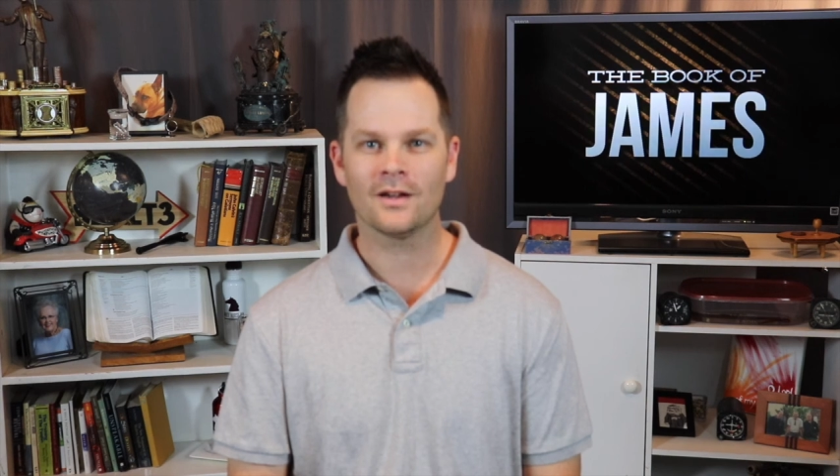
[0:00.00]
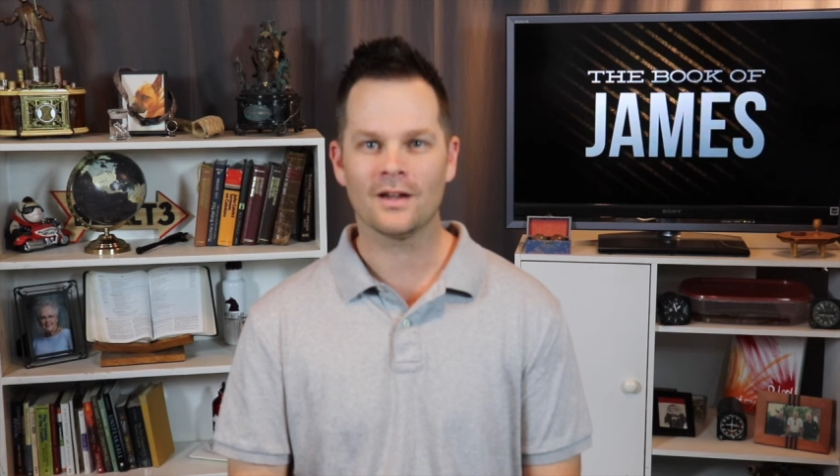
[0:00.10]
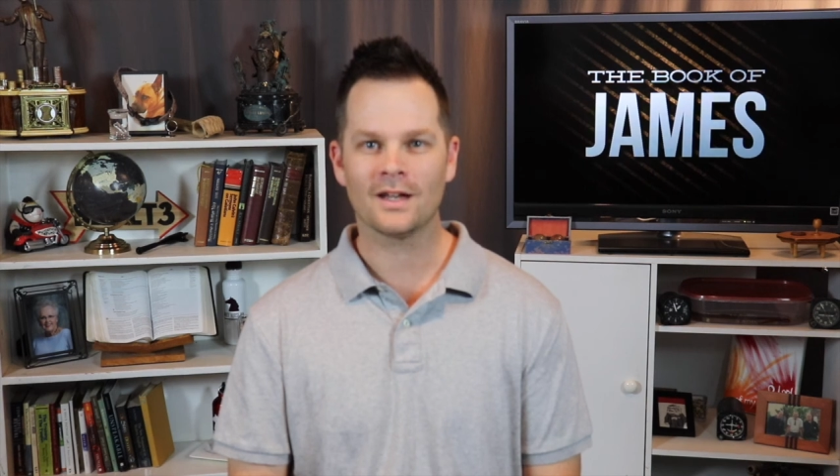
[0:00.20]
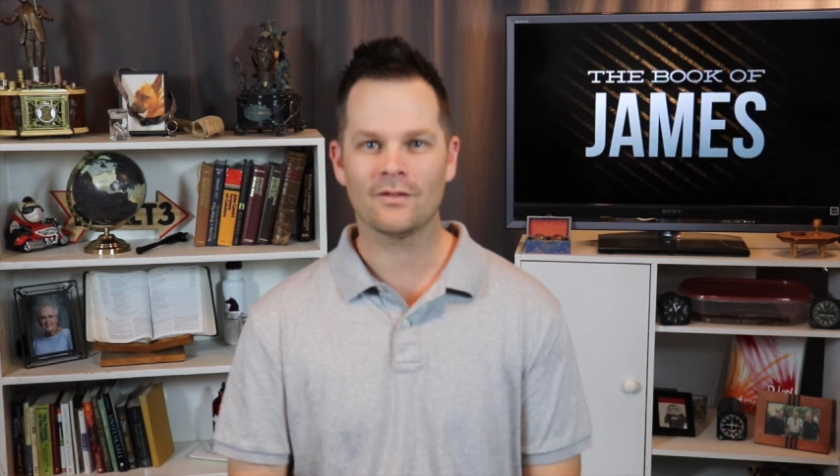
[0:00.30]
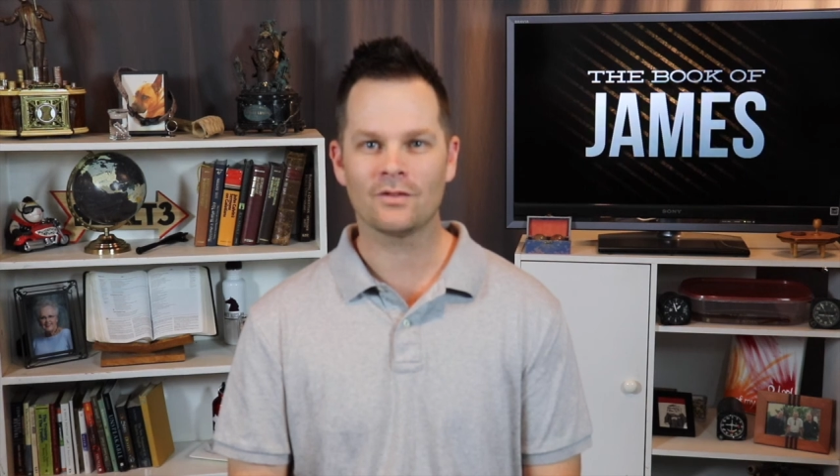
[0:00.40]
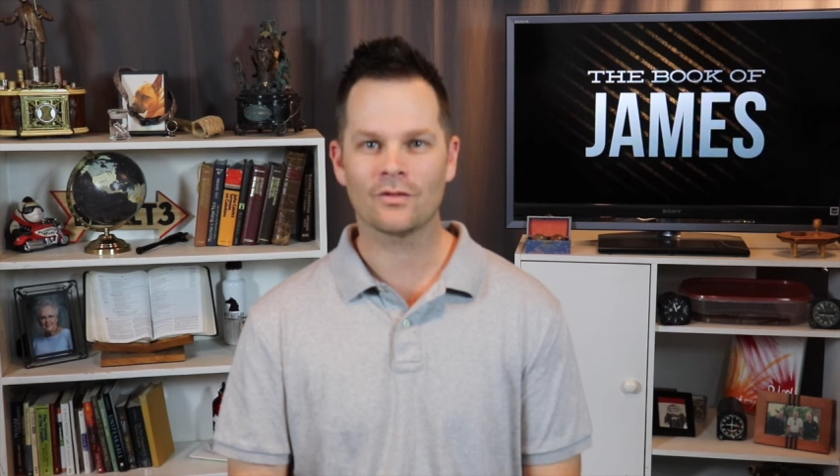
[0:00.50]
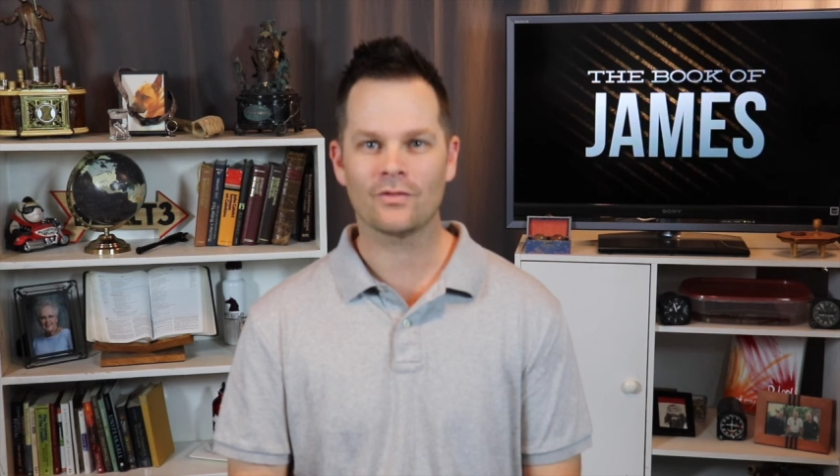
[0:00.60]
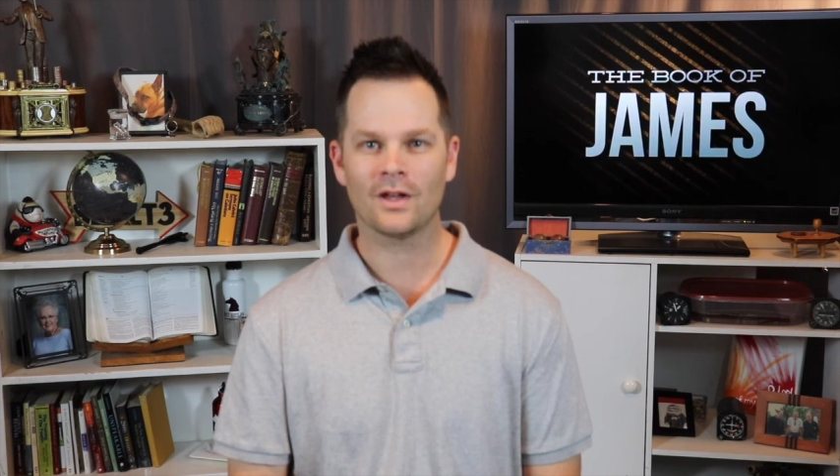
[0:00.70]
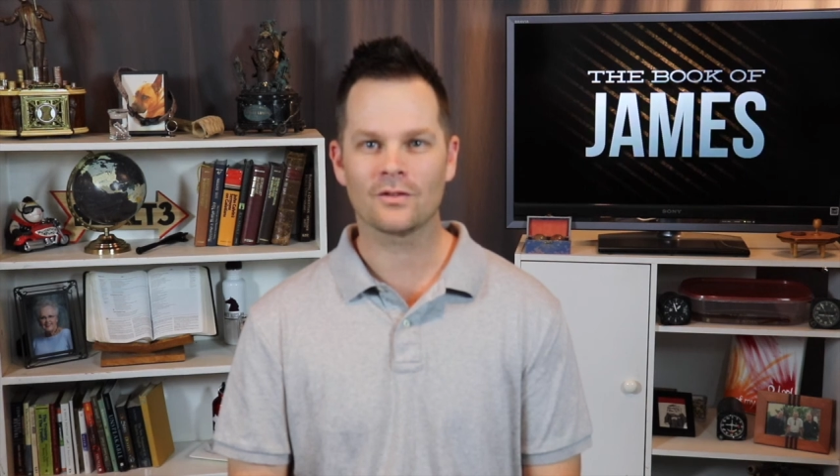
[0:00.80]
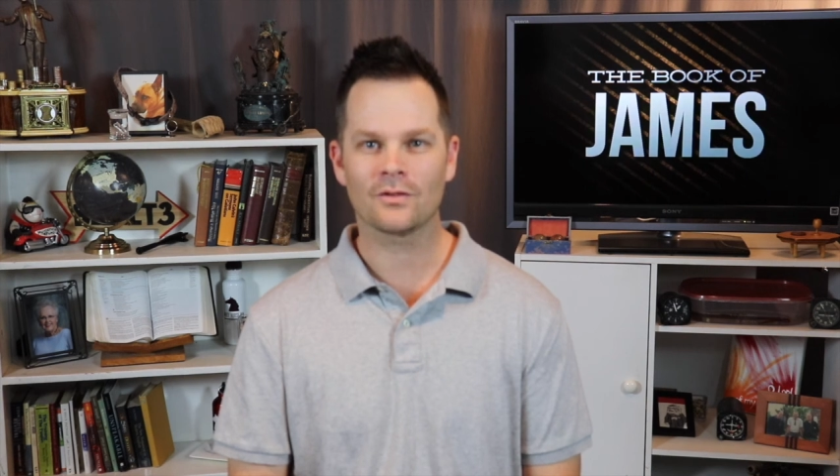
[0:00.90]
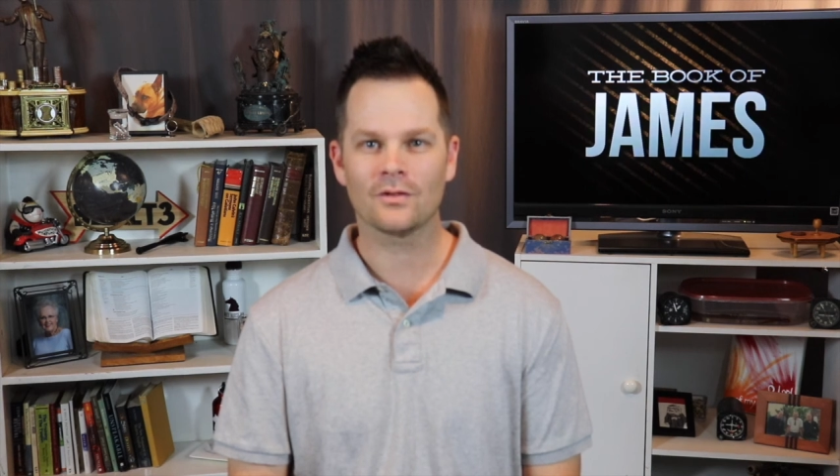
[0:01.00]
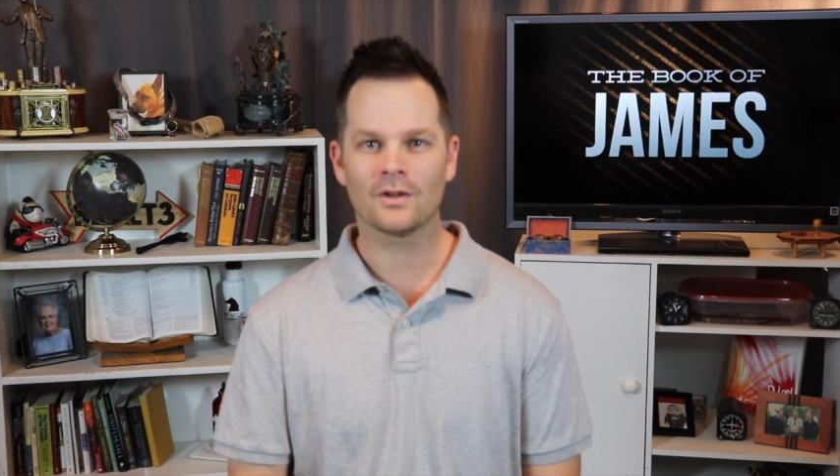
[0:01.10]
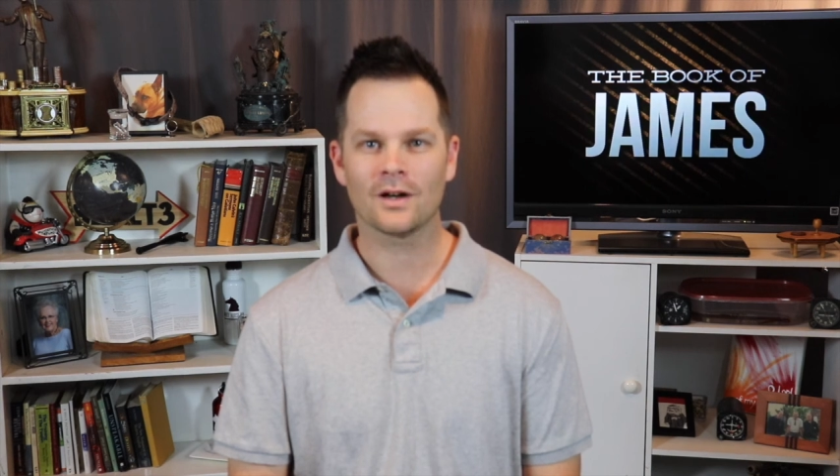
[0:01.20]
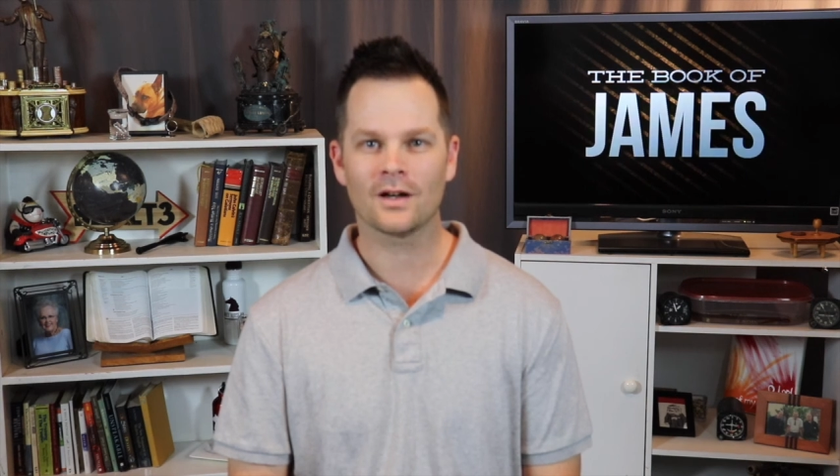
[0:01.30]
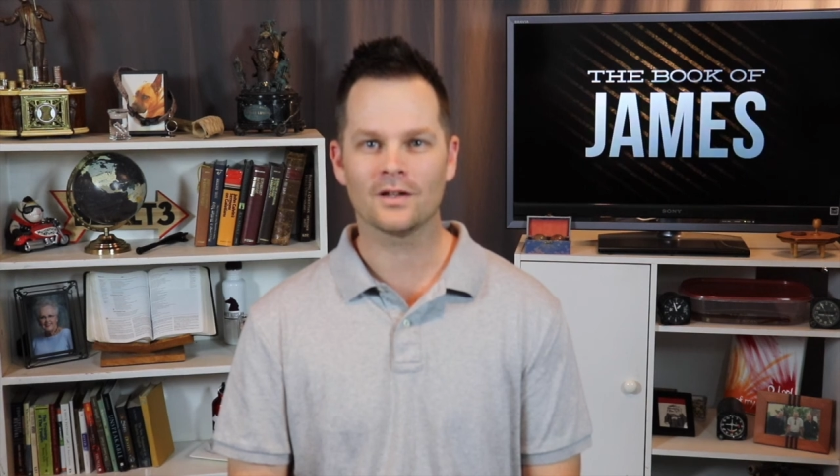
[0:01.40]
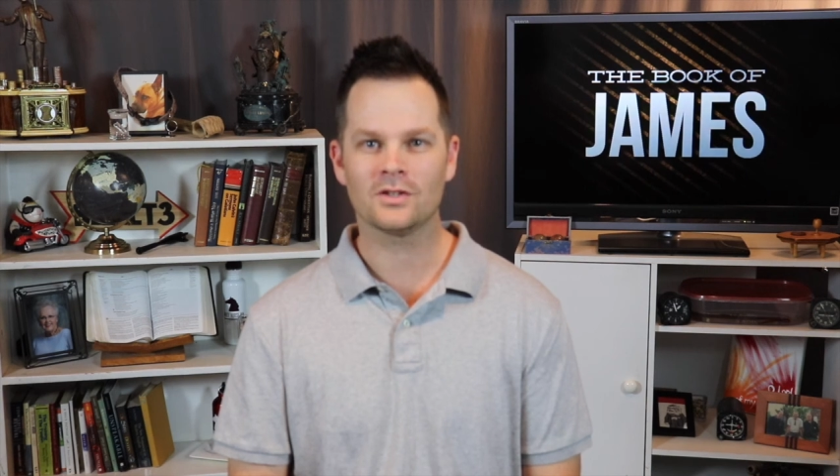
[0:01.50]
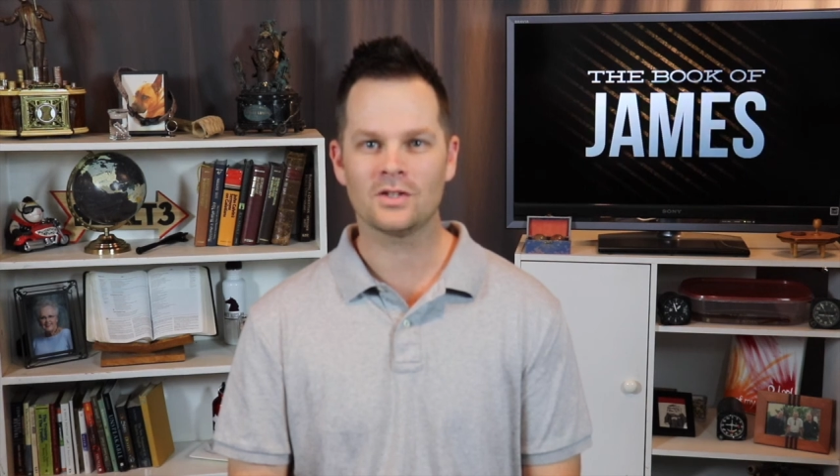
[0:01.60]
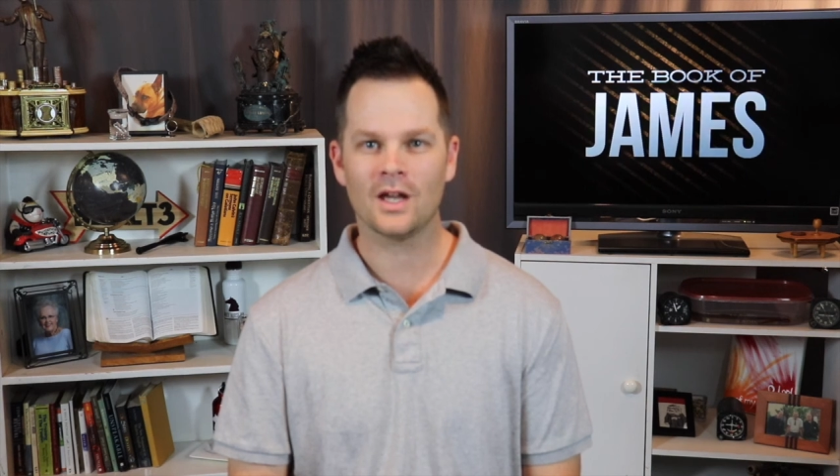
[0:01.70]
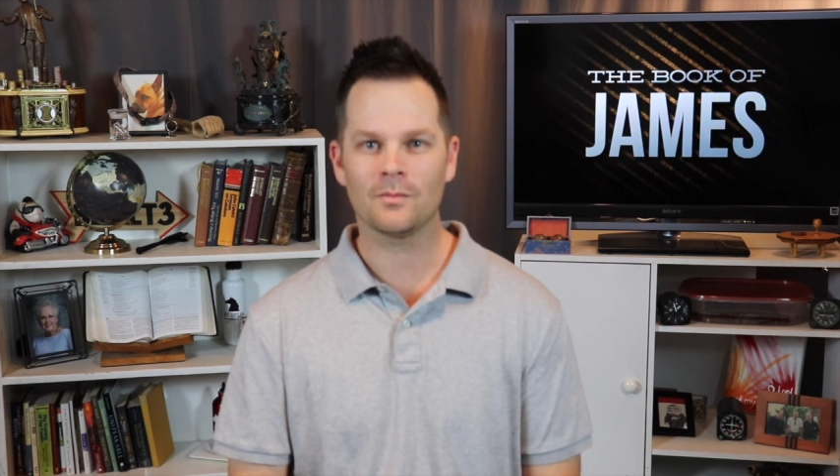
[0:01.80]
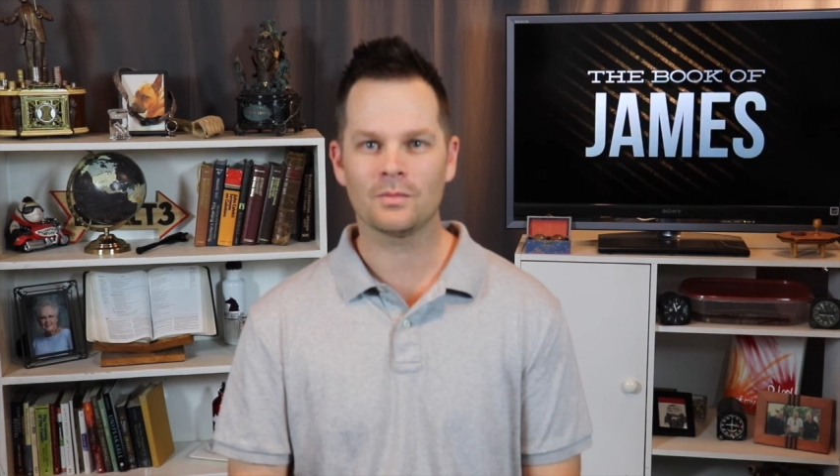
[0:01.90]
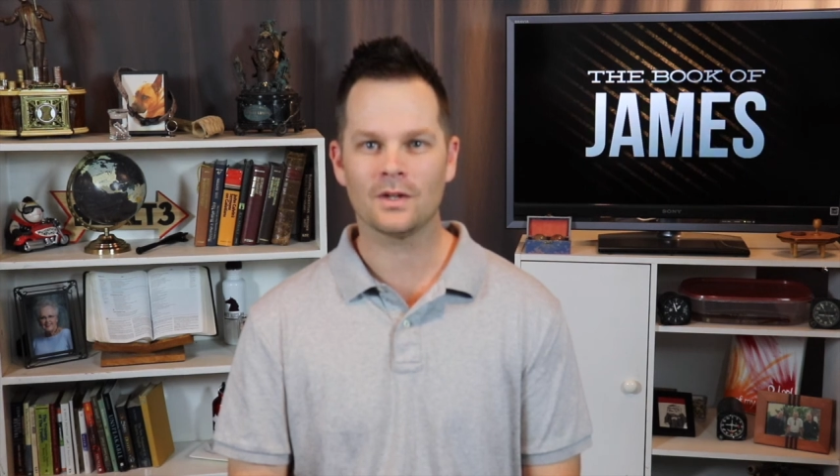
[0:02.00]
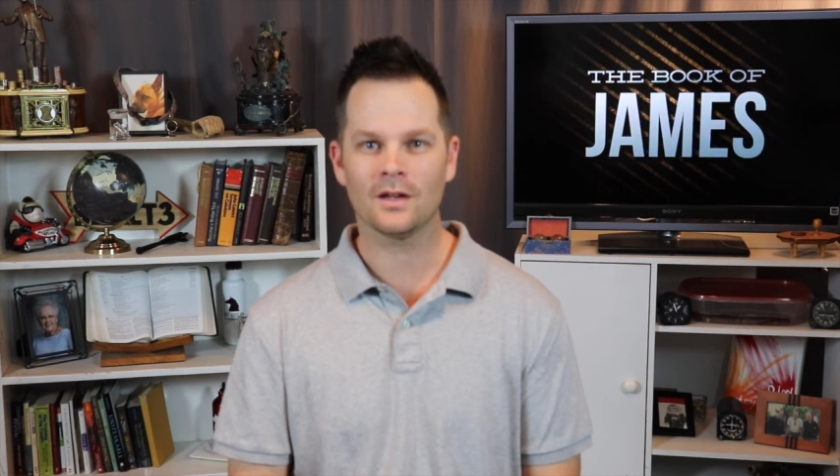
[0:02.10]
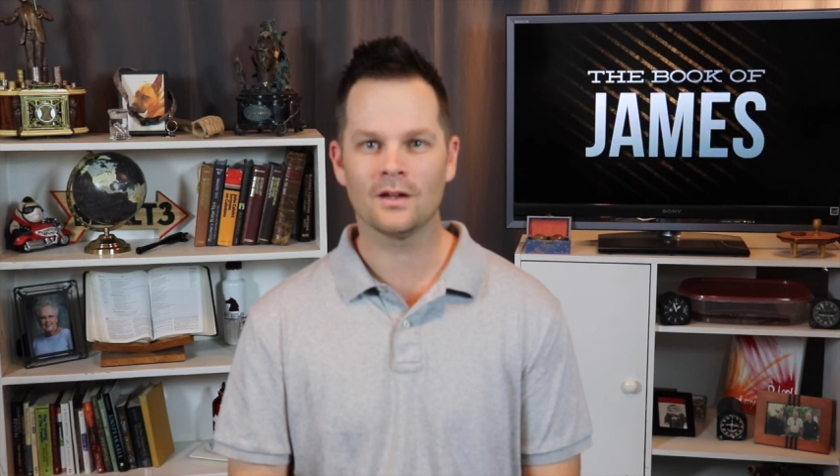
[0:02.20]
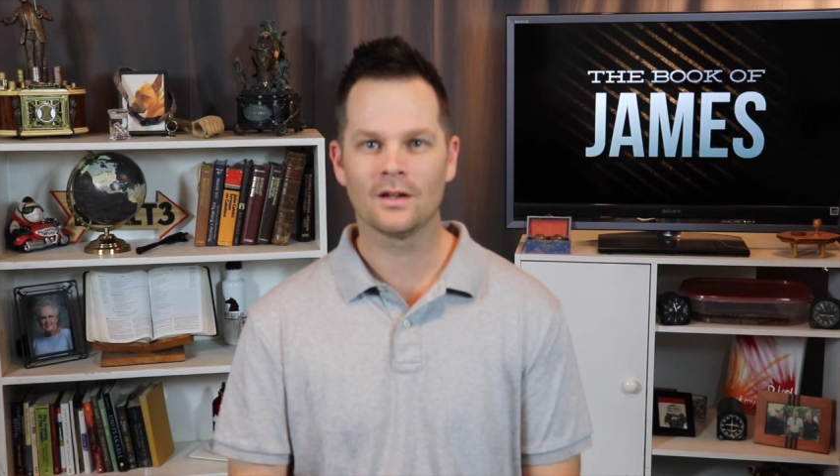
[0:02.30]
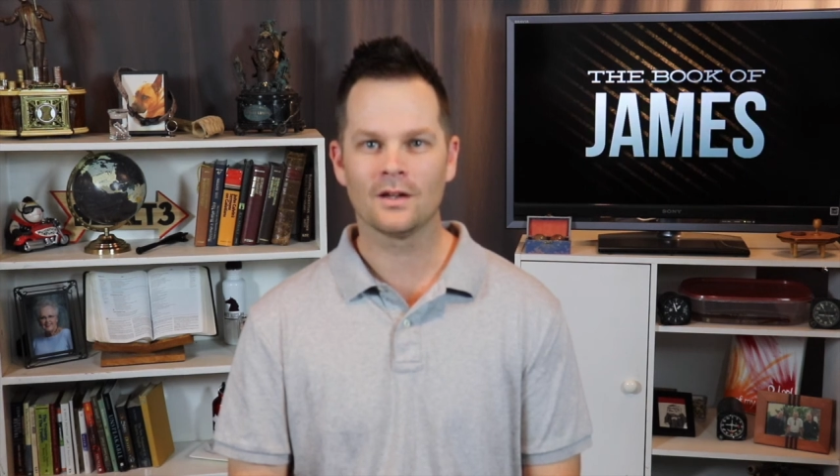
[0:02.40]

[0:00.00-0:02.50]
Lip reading: and have your faith shaped and